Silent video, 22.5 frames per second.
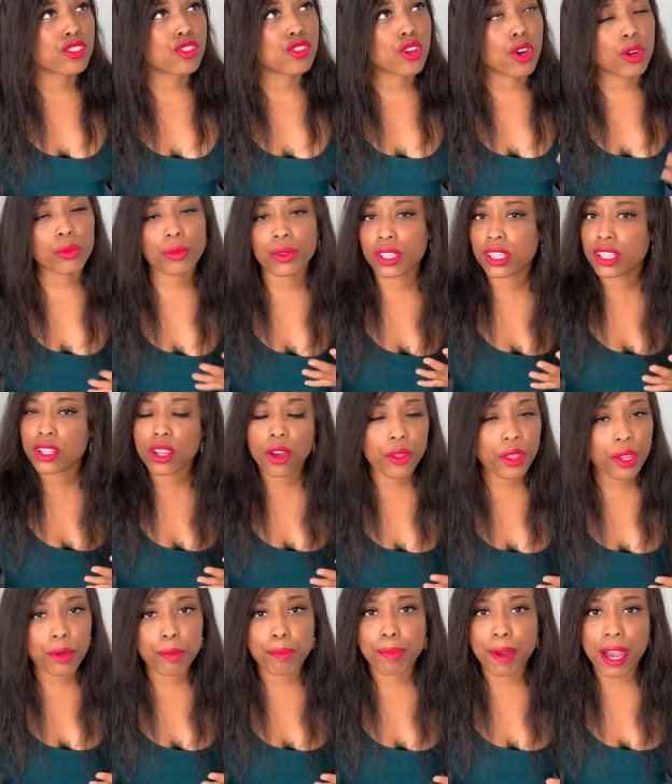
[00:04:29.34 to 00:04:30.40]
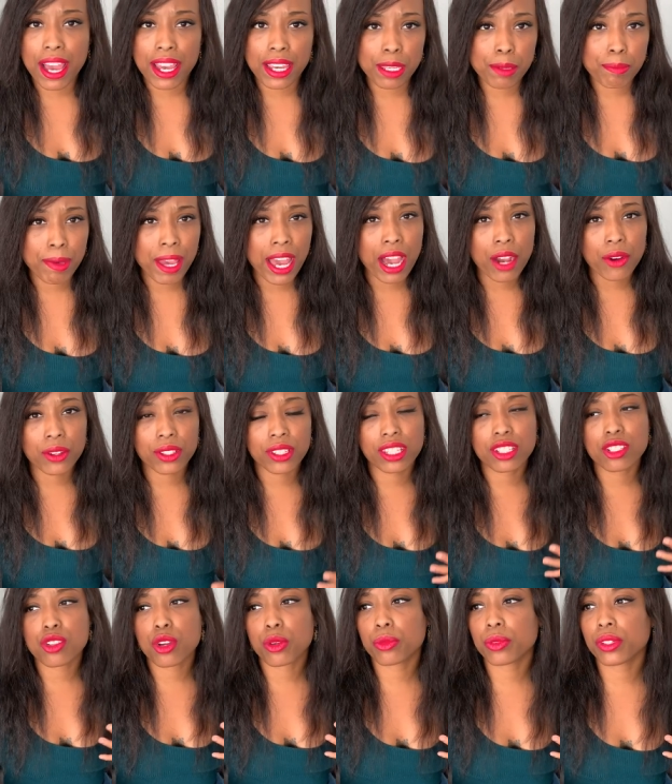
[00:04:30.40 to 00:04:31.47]
don't really know their buying power. They
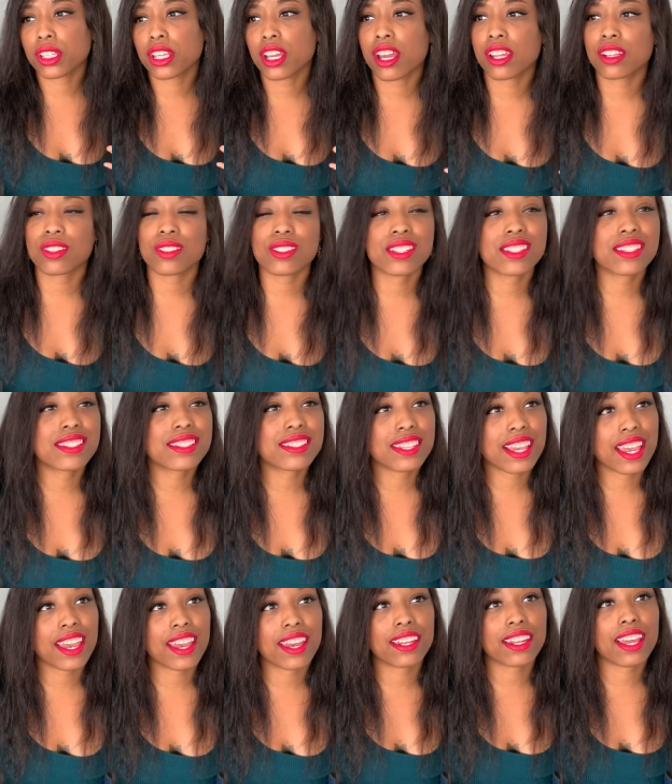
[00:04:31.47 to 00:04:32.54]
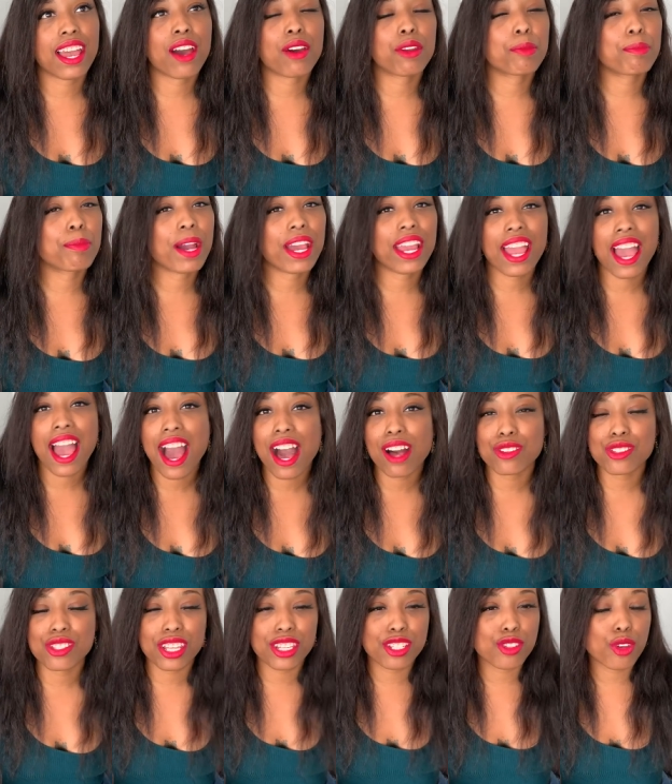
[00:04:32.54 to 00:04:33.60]
don't really understand how to buy a
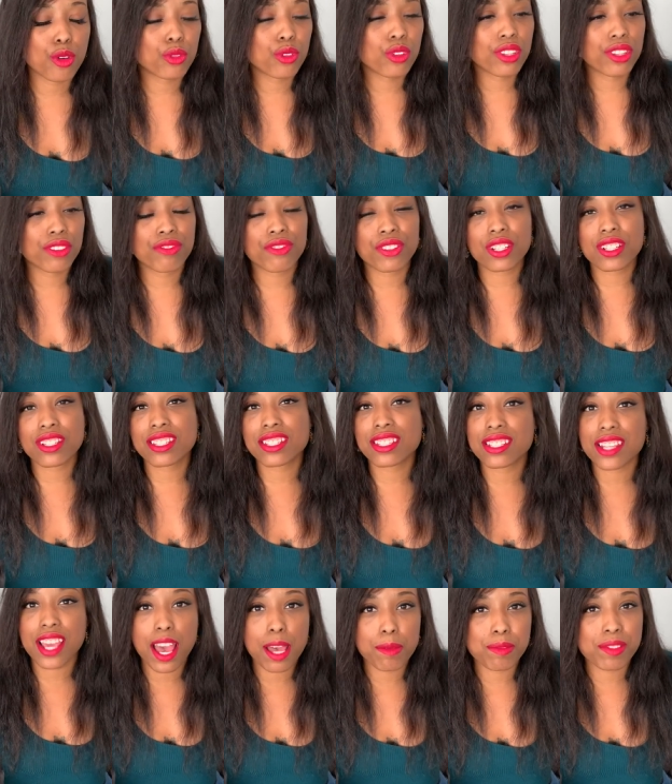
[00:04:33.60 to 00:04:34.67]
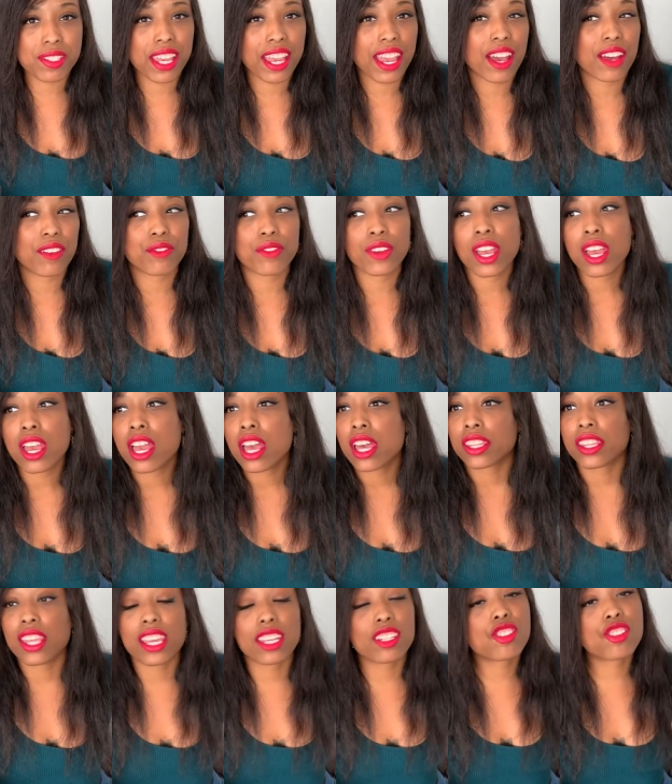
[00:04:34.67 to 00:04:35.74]
house. They don't know the first steps. They have
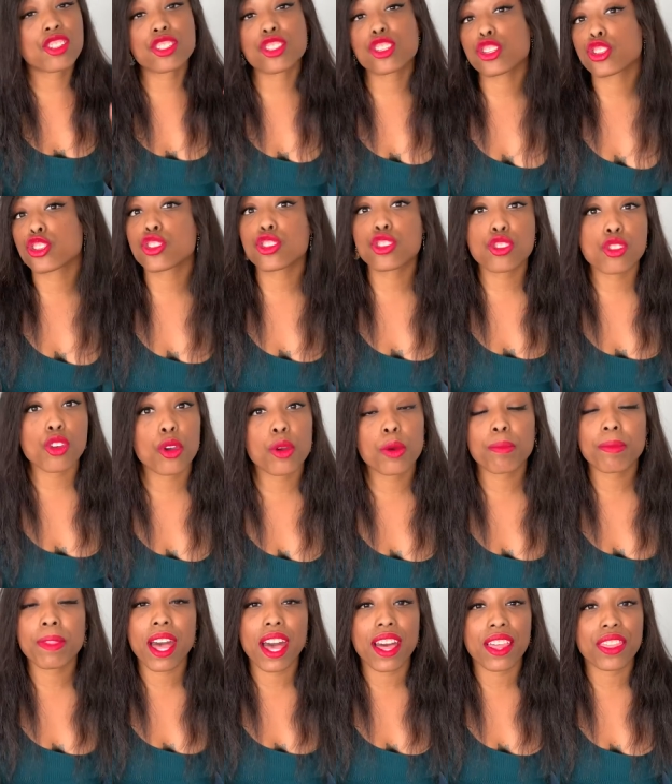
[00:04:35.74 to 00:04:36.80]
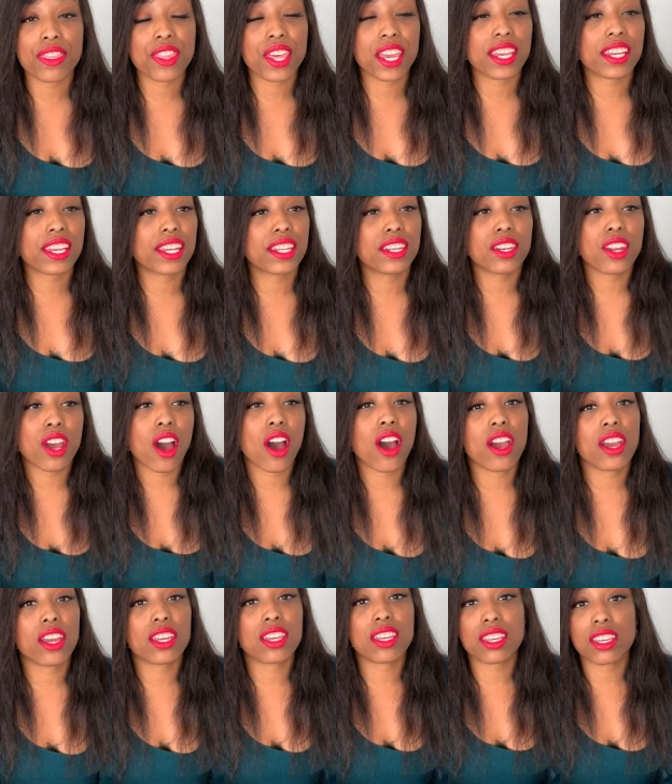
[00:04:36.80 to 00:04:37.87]
they just assume that they
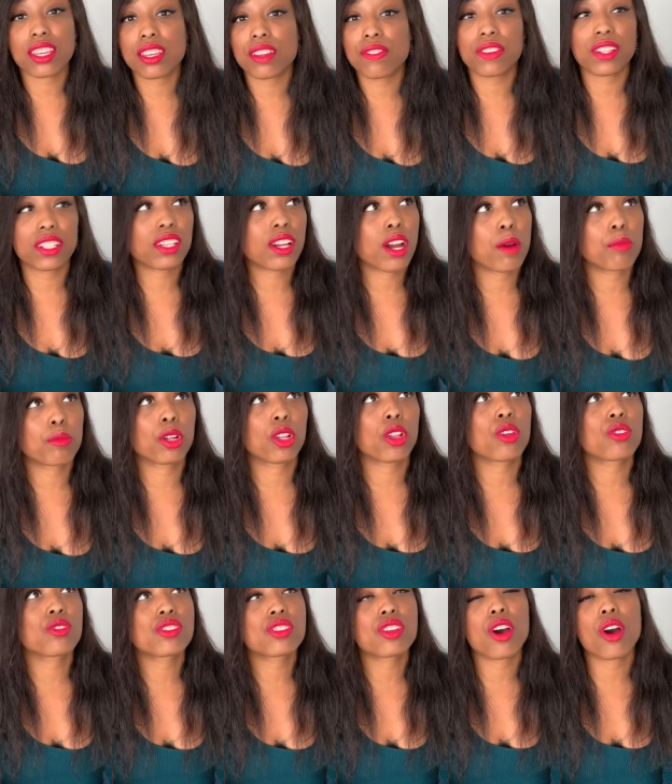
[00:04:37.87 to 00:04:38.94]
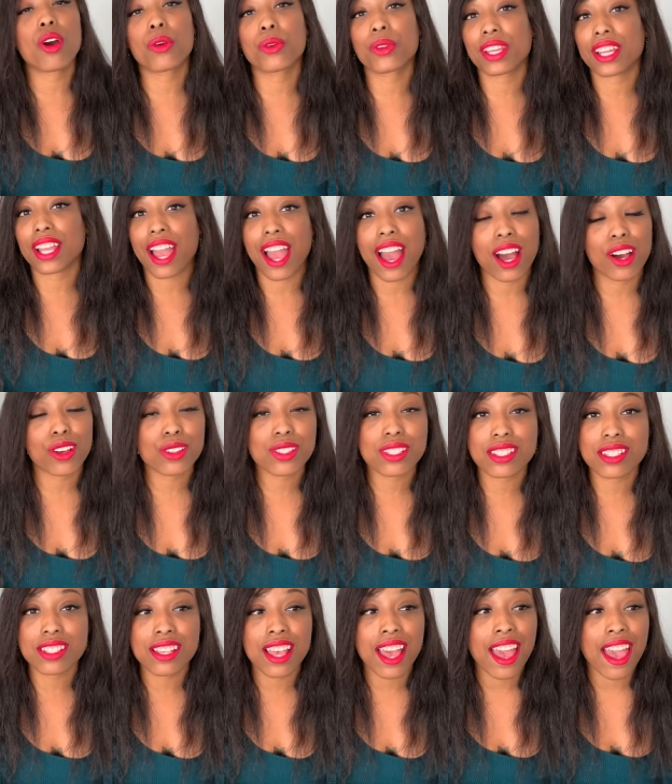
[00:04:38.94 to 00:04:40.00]
cannot even come close to owning a
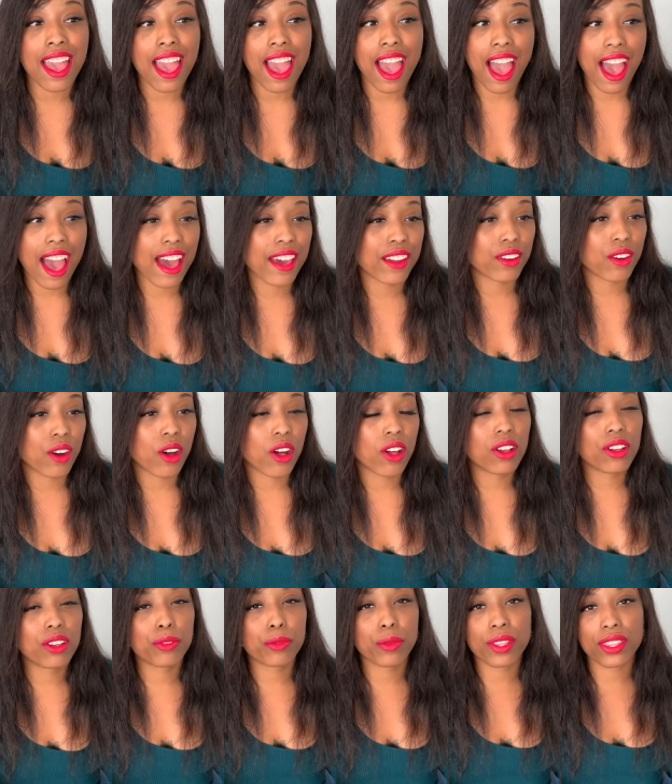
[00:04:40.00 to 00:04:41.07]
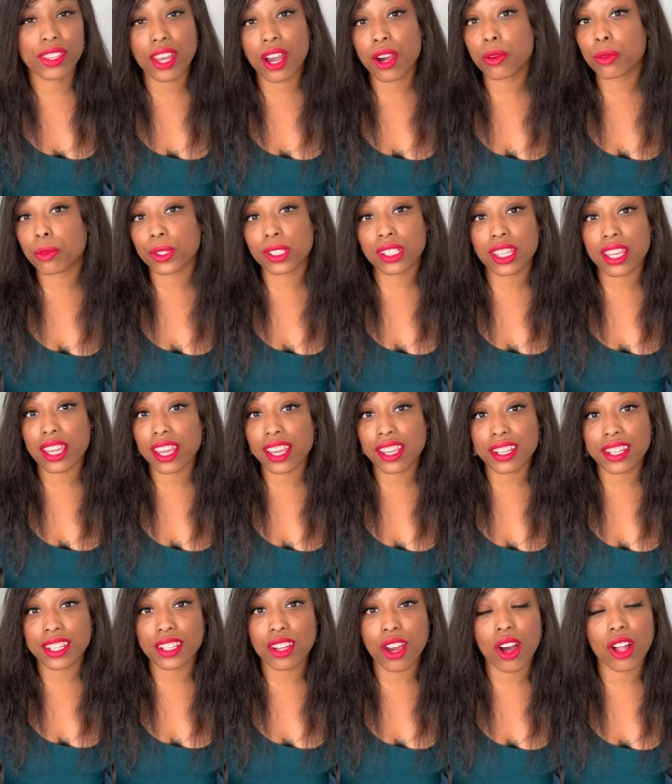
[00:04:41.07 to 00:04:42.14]
house at all without really
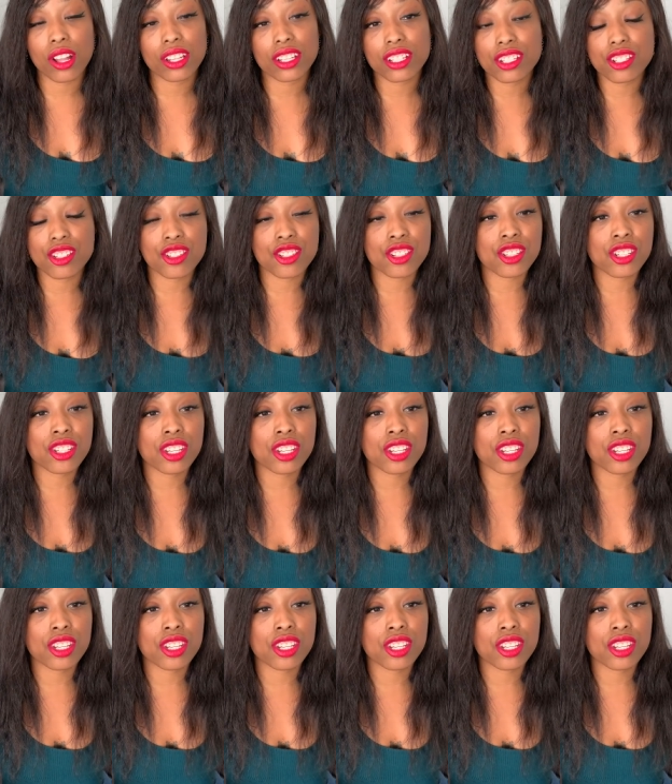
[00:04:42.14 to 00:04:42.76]
any knowledge